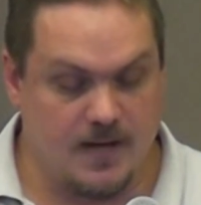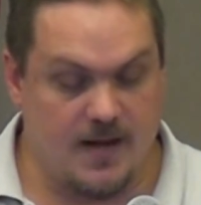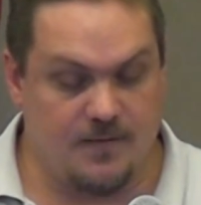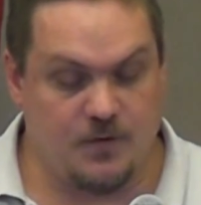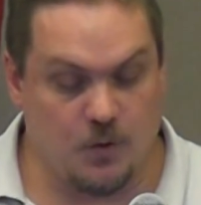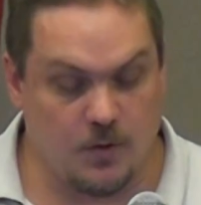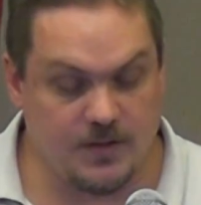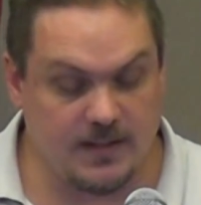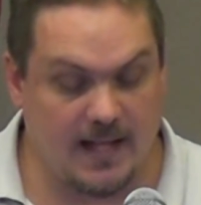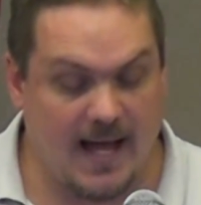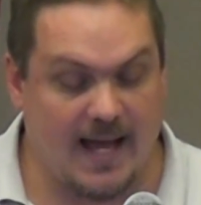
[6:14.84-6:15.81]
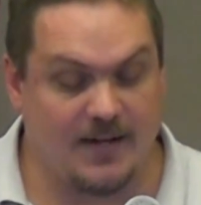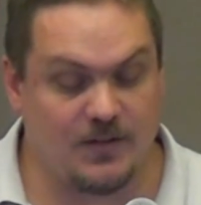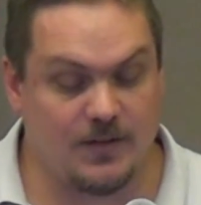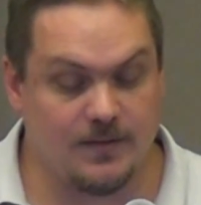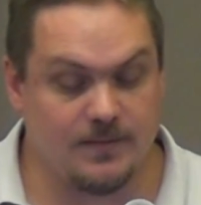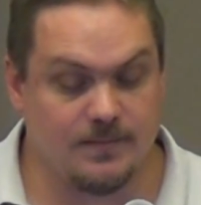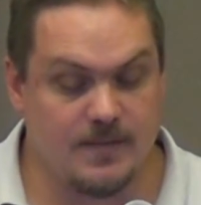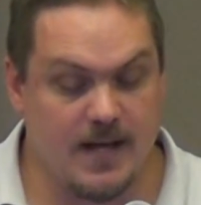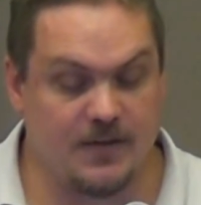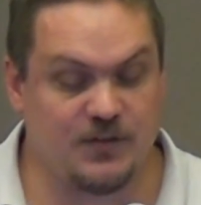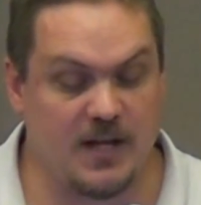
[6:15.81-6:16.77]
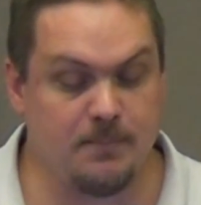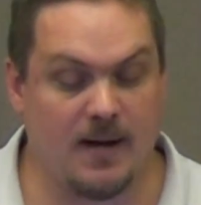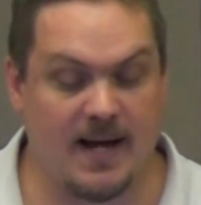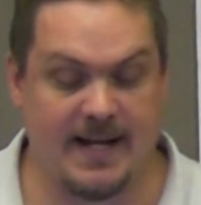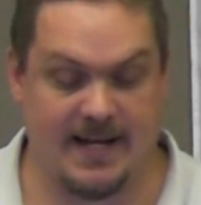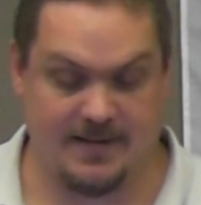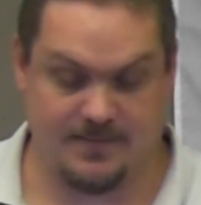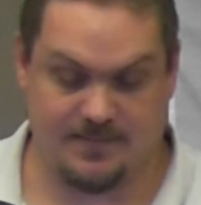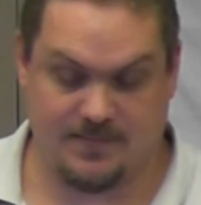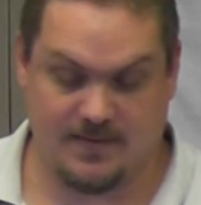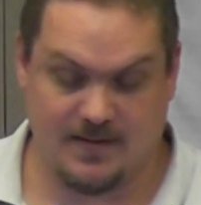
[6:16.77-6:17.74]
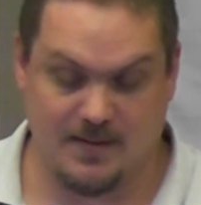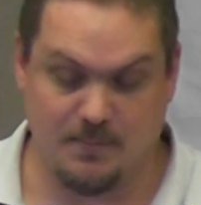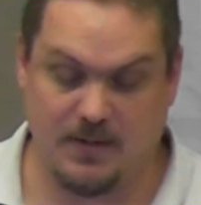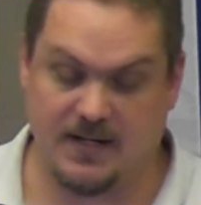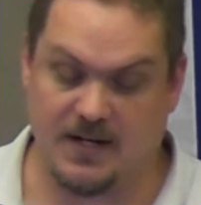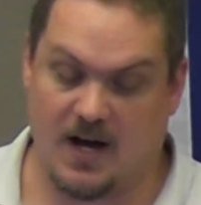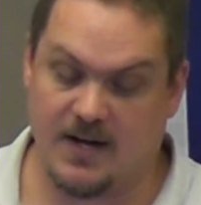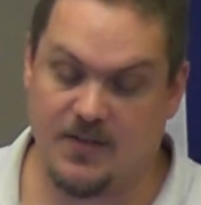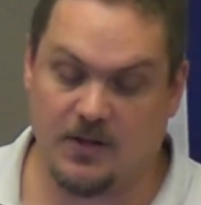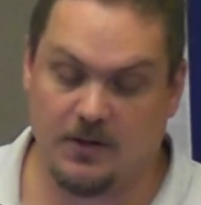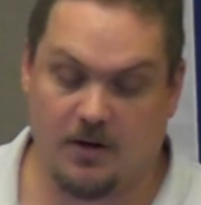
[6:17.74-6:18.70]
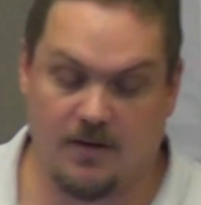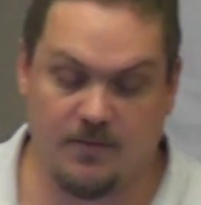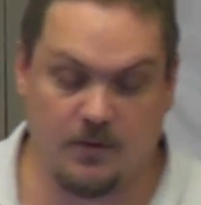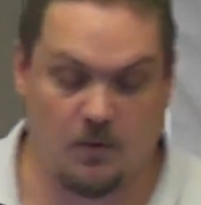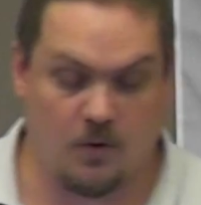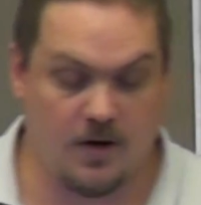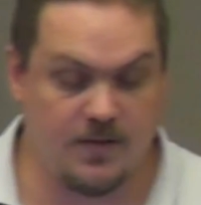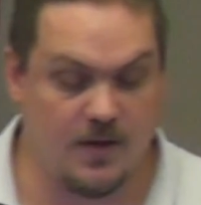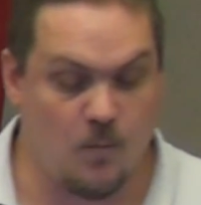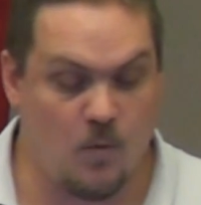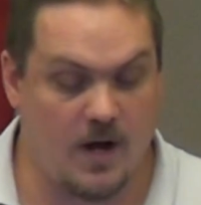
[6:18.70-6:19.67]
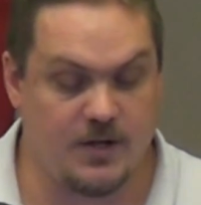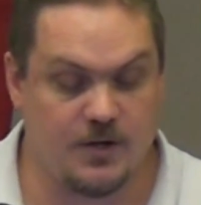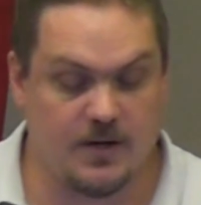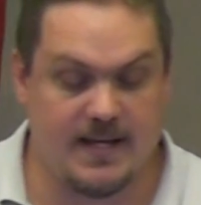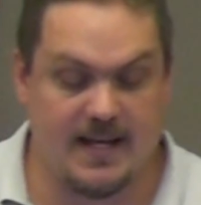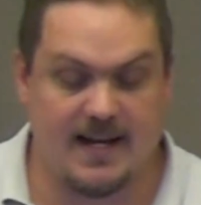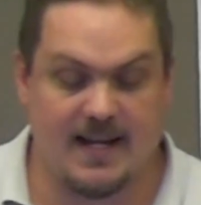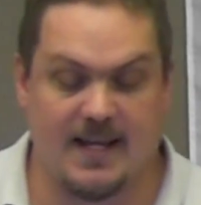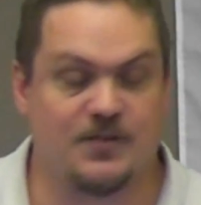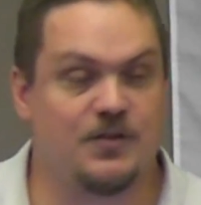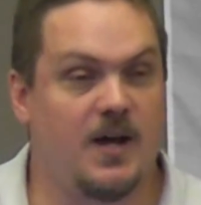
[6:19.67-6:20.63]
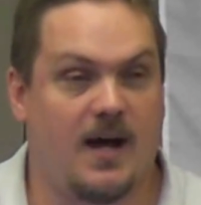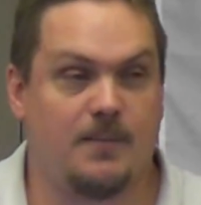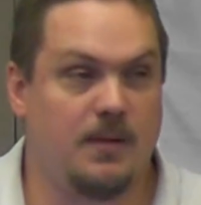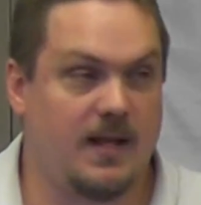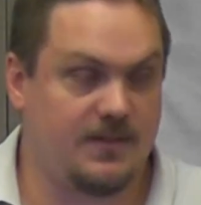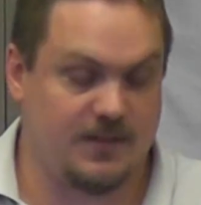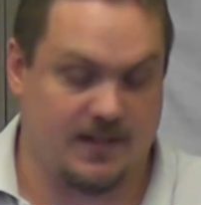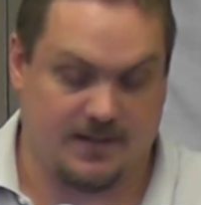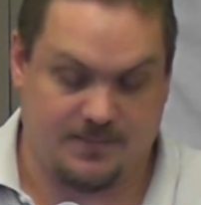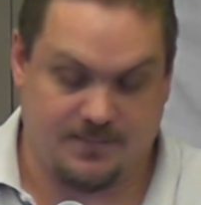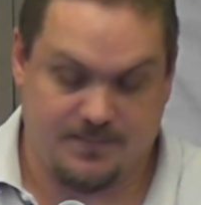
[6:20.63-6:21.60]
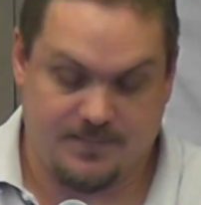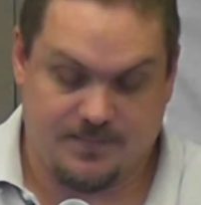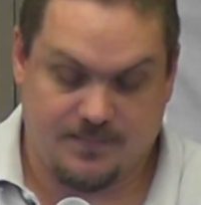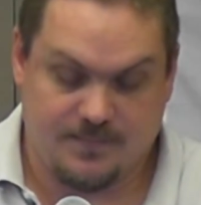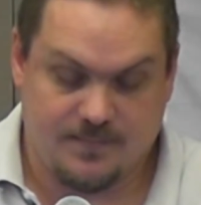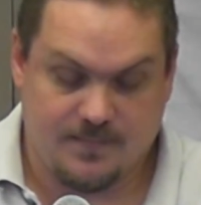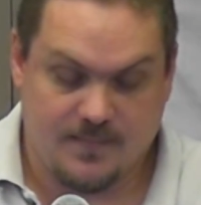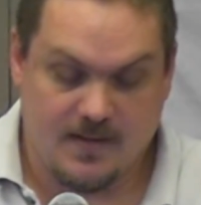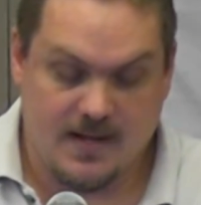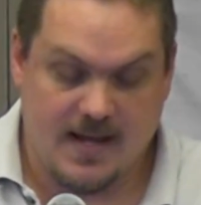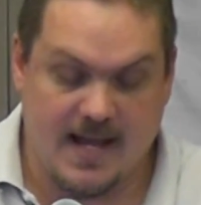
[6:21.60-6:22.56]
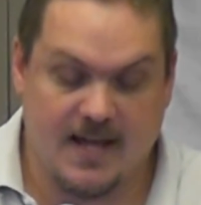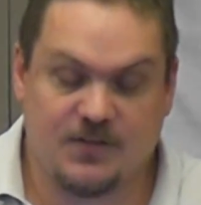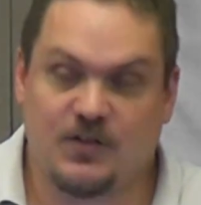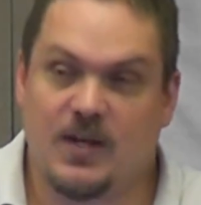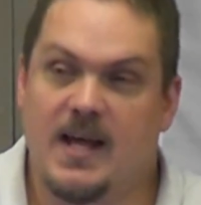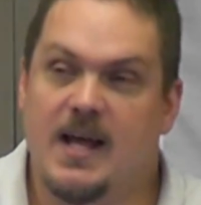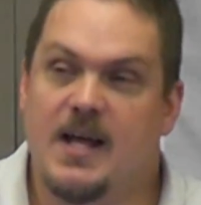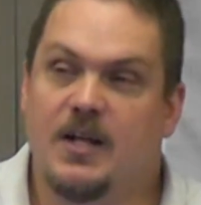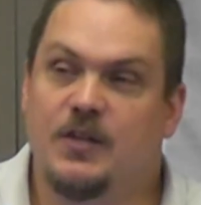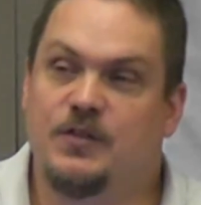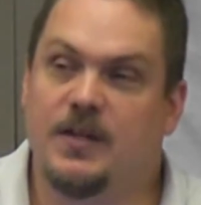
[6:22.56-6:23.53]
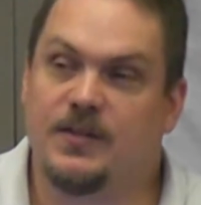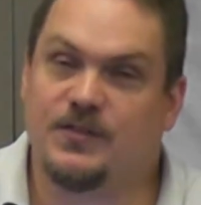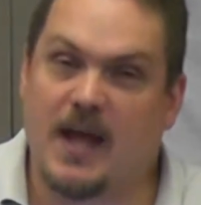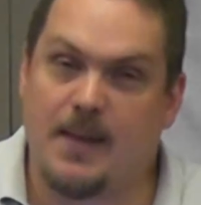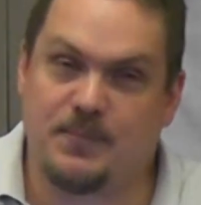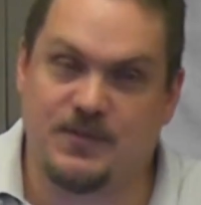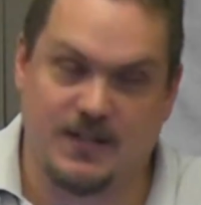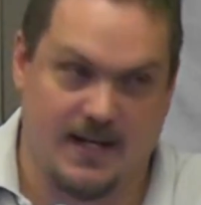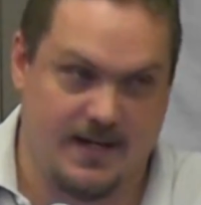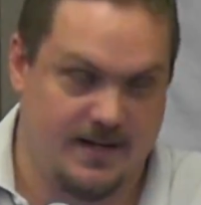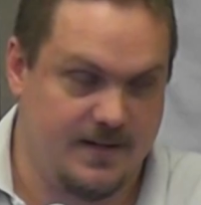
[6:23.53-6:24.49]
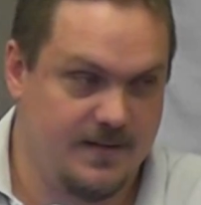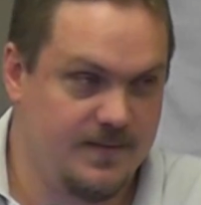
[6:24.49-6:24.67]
If your delight is in money, but not in the law of the Lord, then what you're getting is not blessing. It's deception.